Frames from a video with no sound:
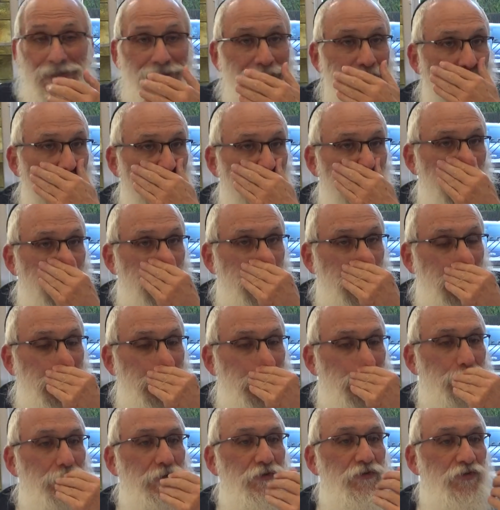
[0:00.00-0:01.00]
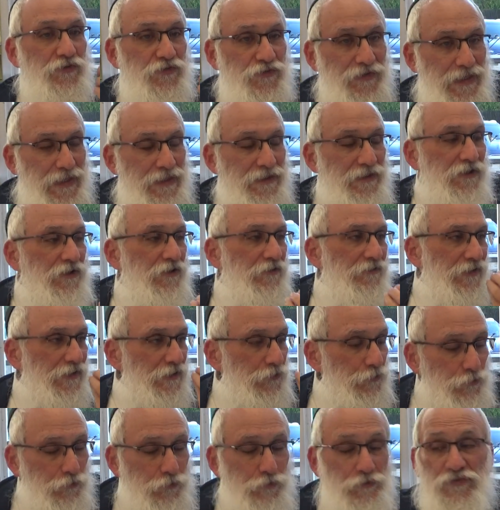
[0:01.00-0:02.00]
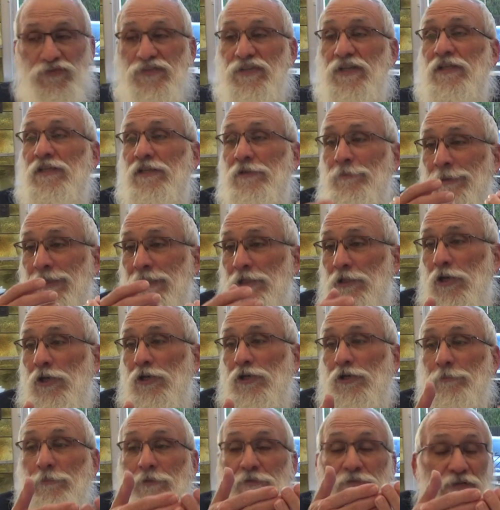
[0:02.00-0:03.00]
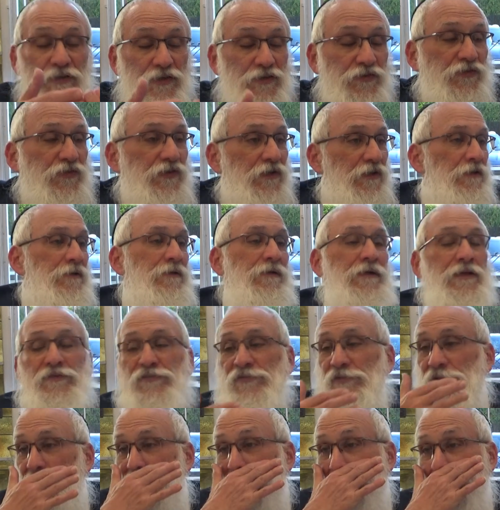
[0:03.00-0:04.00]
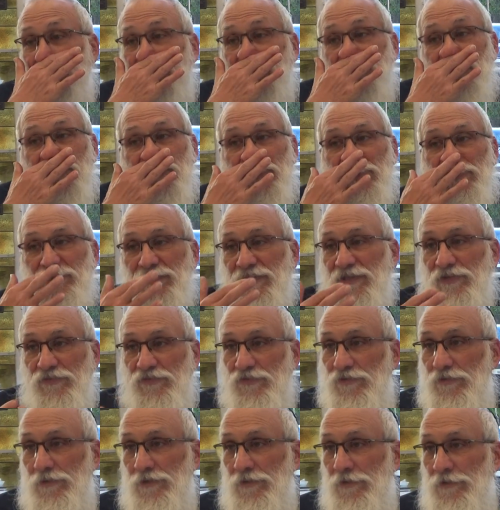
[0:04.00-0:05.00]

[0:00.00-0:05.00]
have a greater understanding of Alokus than the Malachim of Yitzir and Nasir, that's all it means.